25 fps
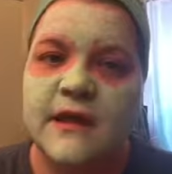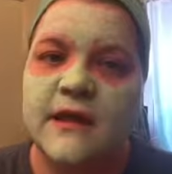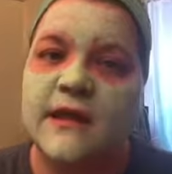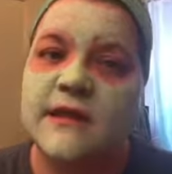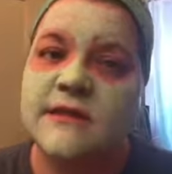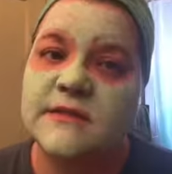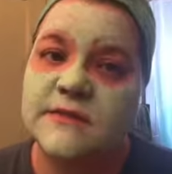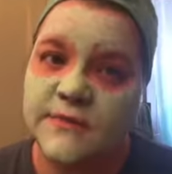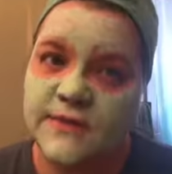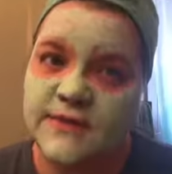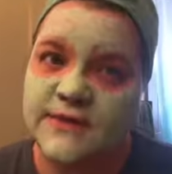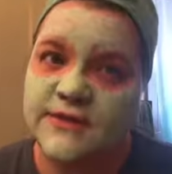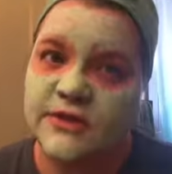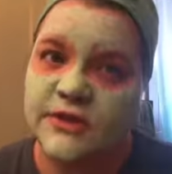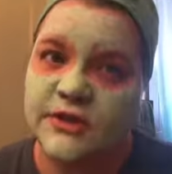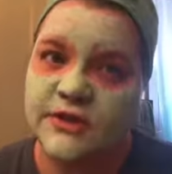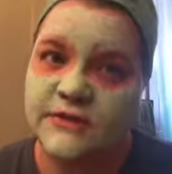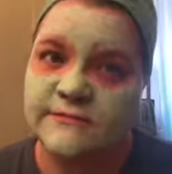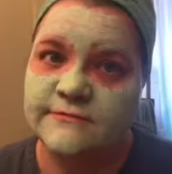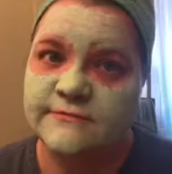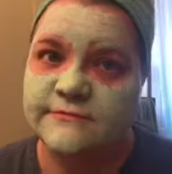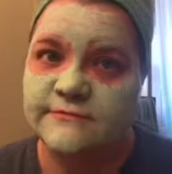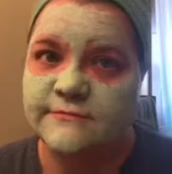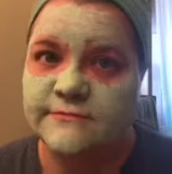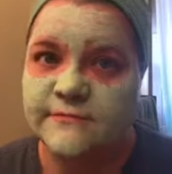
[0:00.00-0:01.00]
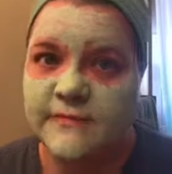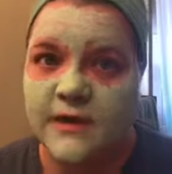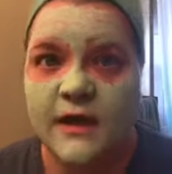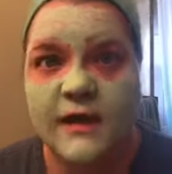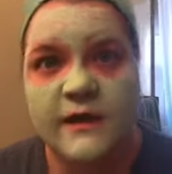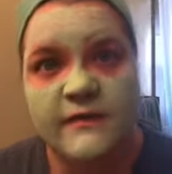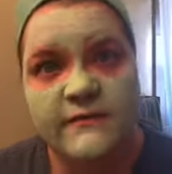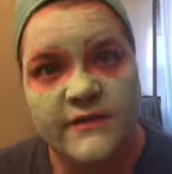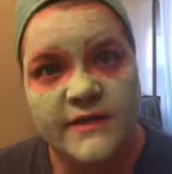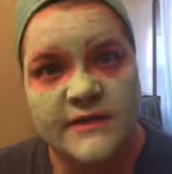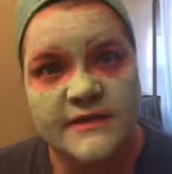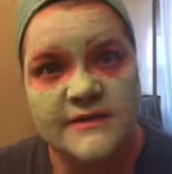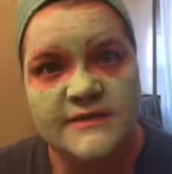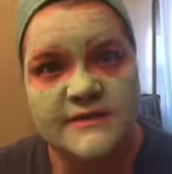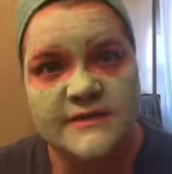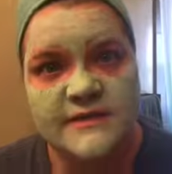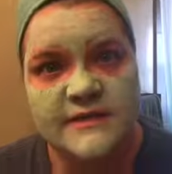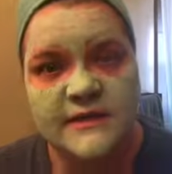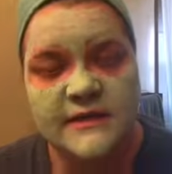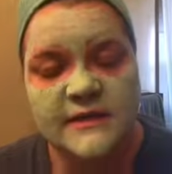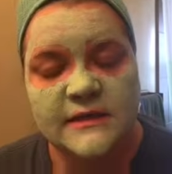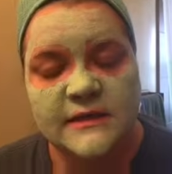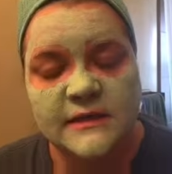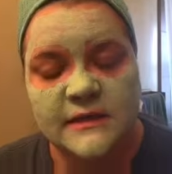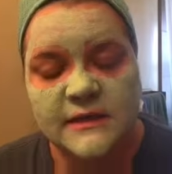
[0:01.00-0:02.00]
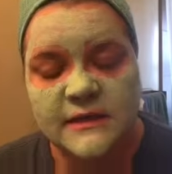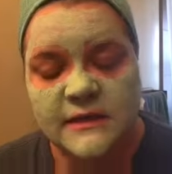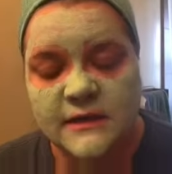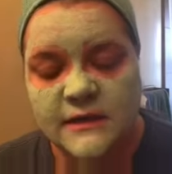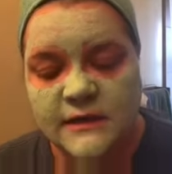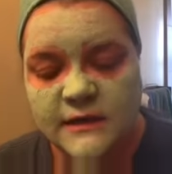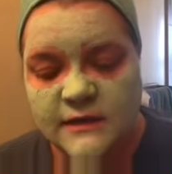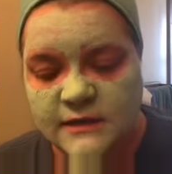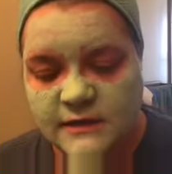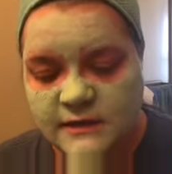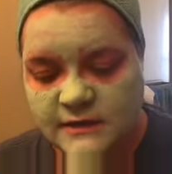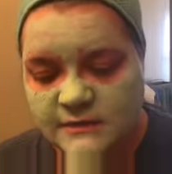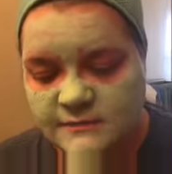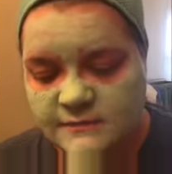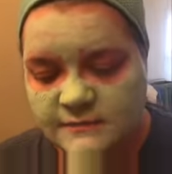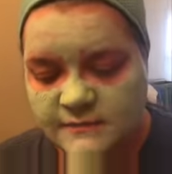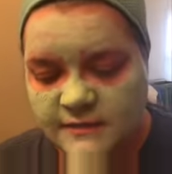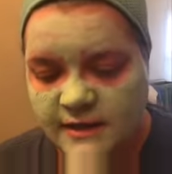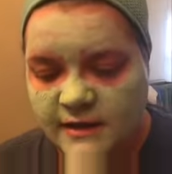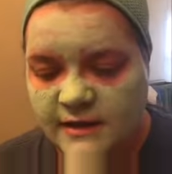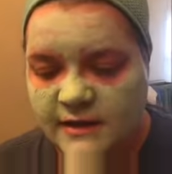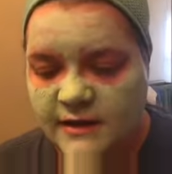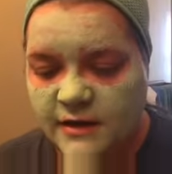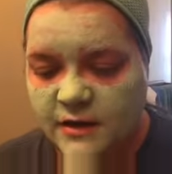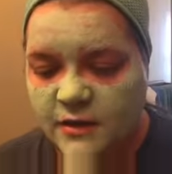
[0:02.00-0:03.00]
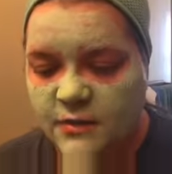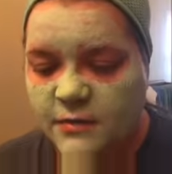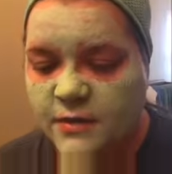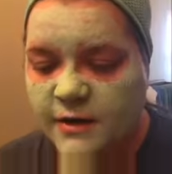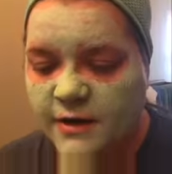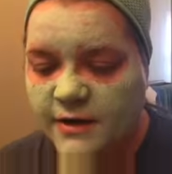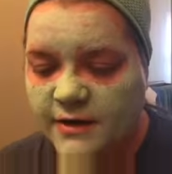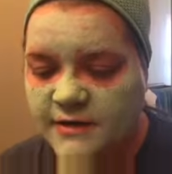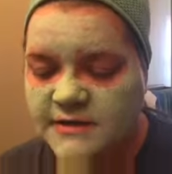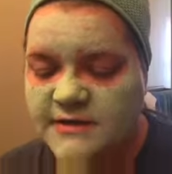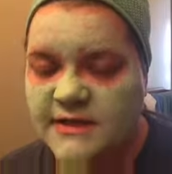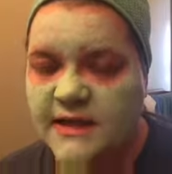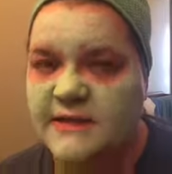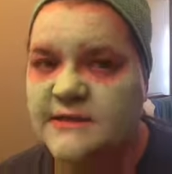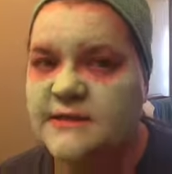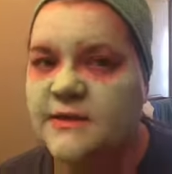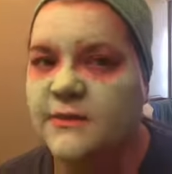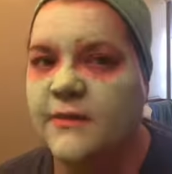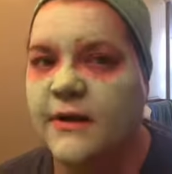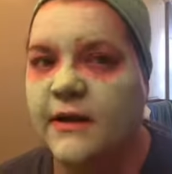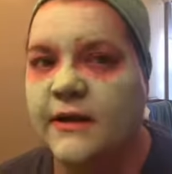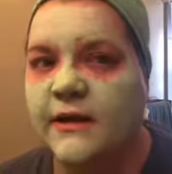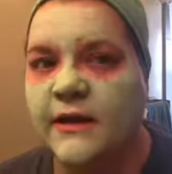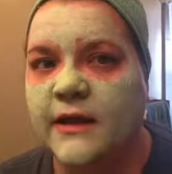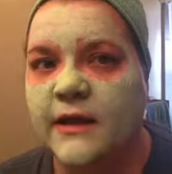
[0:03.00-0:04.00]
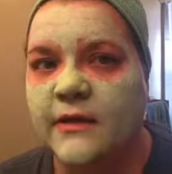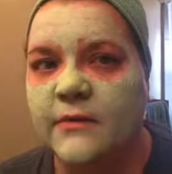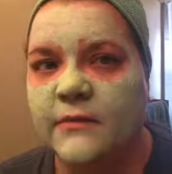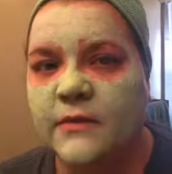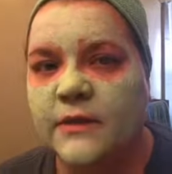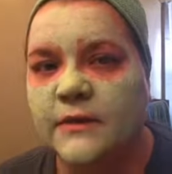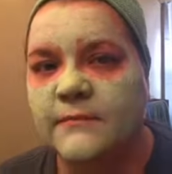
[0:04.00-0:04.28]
It's winter, obviously, and our water takes a while to get